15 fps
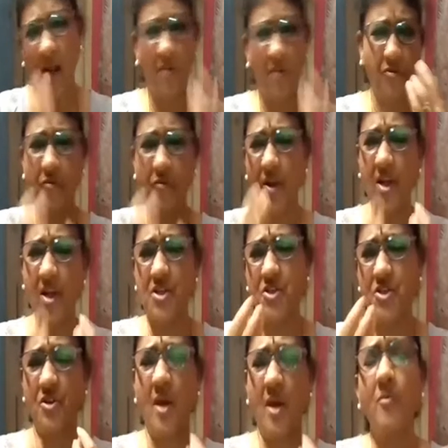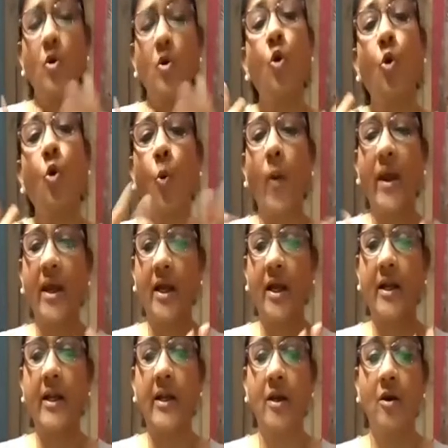it finished them
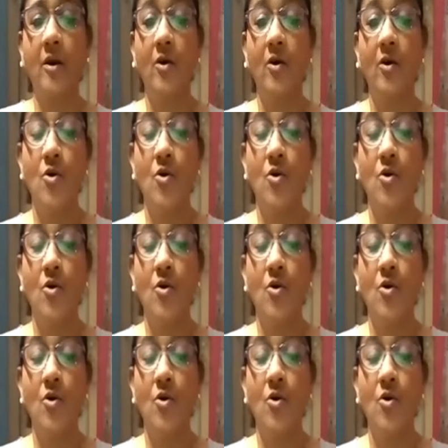quickly.